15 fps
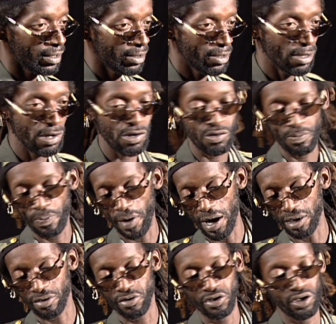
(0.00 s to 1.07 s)
You look
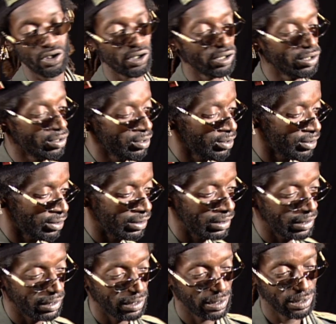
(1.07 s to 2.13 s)
upon Creole,
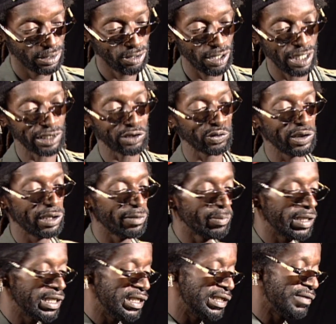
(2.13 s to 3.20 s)
you'll swear
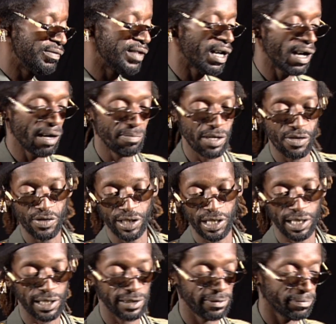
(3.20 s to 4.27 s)
believe that
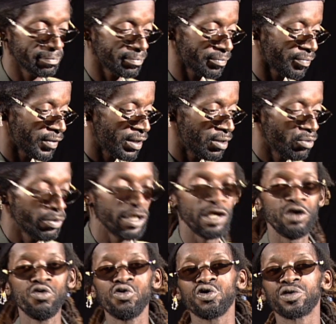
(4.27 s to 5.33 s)
American. When they
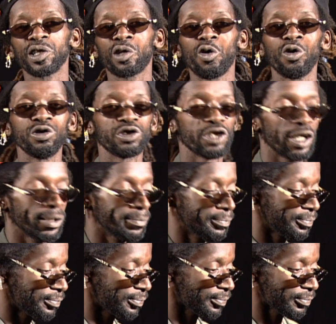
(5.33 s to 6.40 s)
lose the culture,
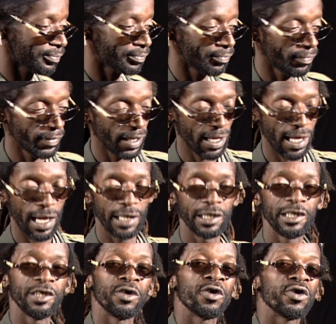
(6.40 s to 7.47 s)
and
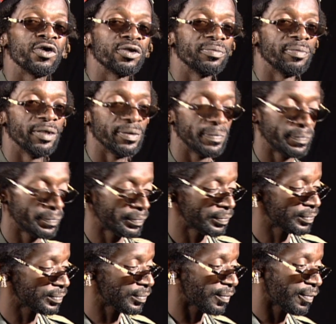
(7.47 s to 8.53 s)
it hurt me.
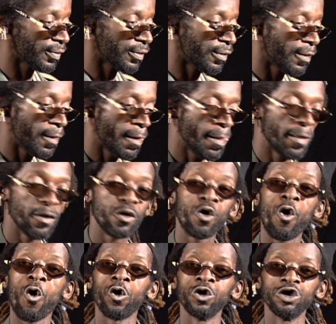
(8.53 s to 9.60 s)

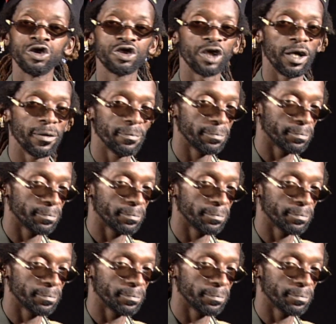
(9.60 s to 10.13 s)
Culture.